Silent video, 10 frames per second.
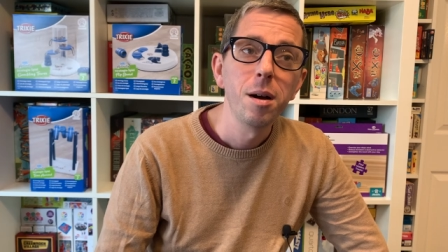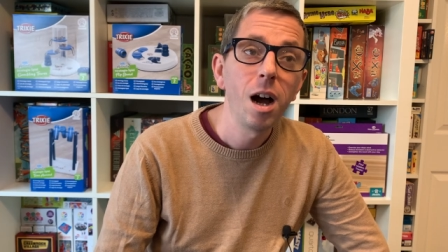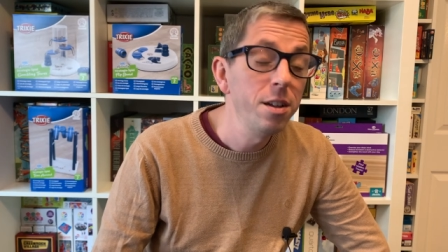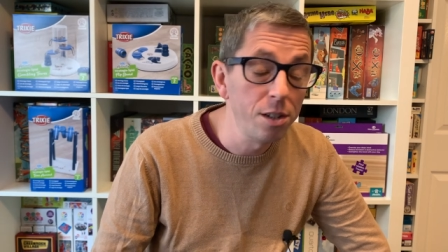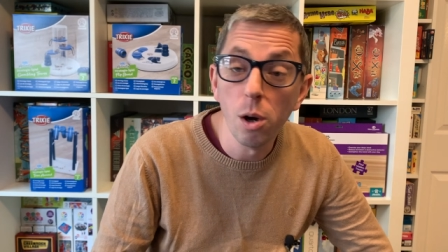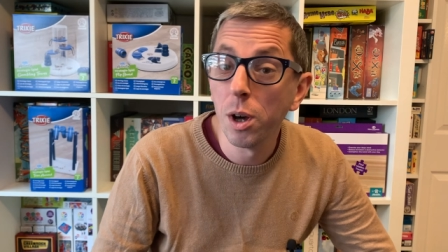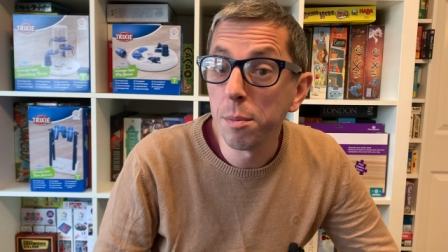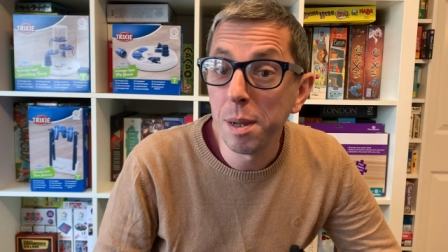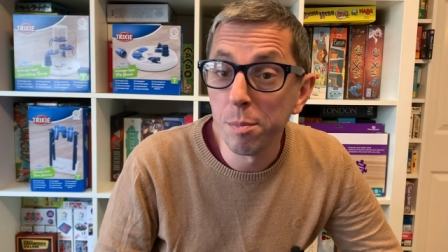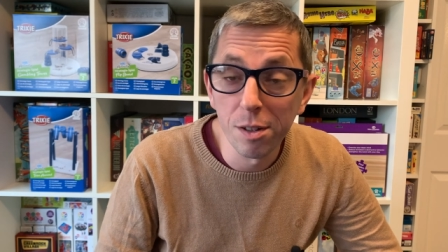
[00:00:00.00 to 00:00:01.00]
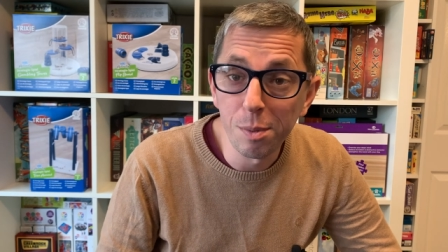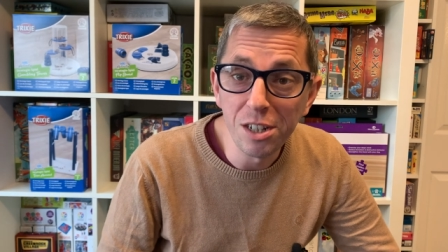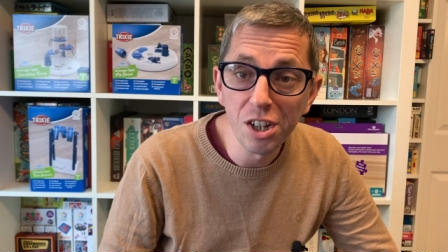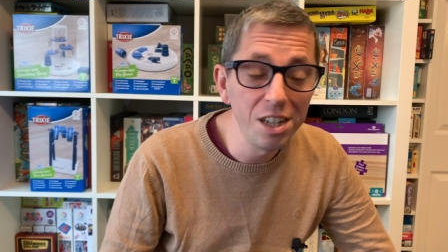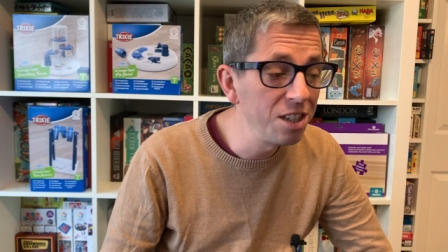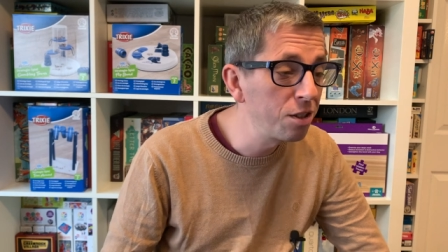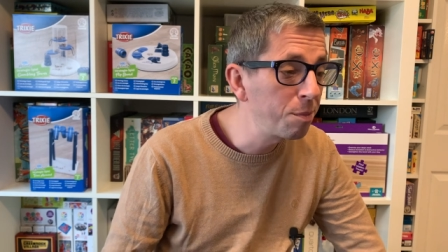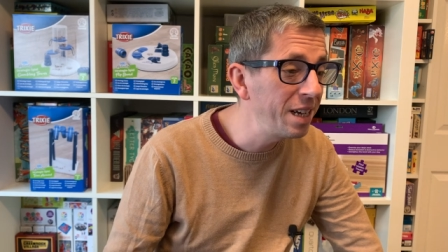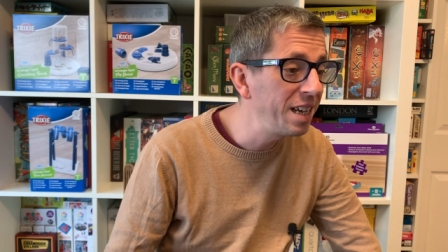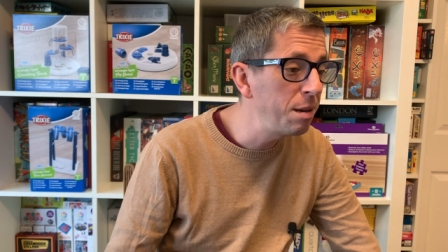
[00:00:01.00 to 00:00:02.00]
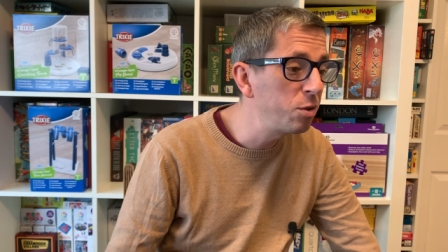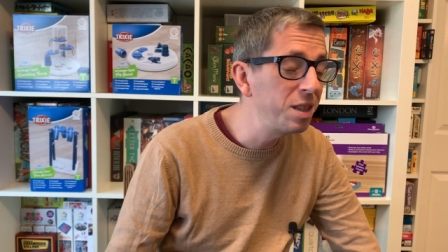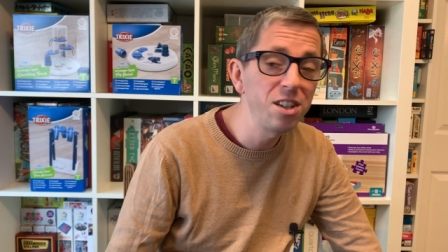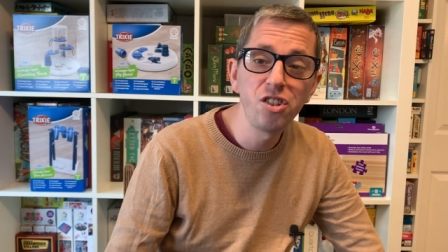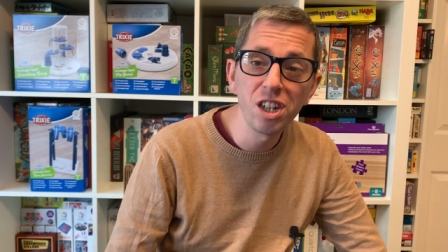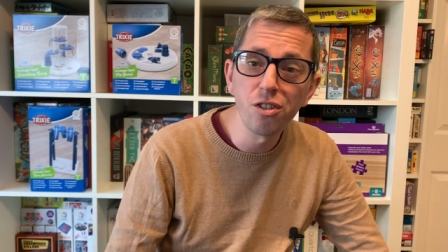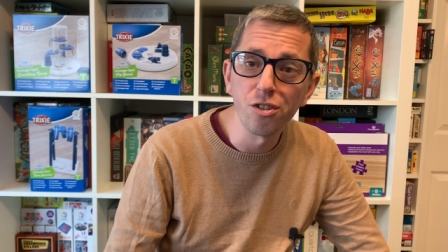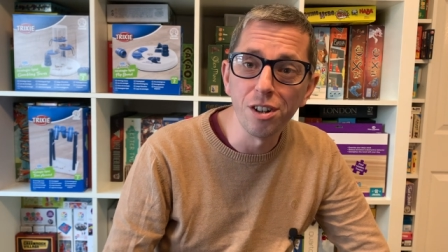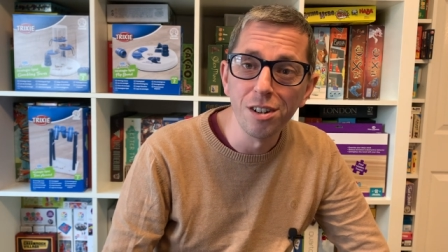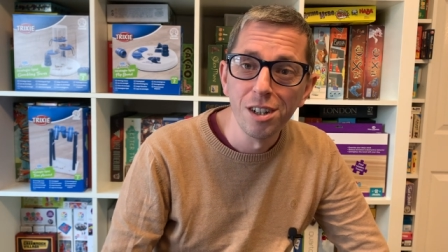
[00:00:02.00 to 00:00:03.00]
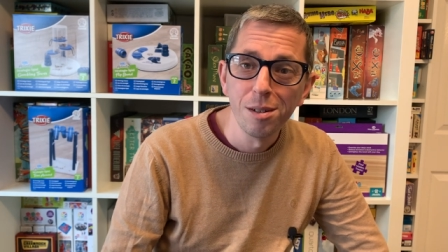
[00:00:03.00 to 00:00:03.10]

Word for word: I know other people have been turning to playing games with their children,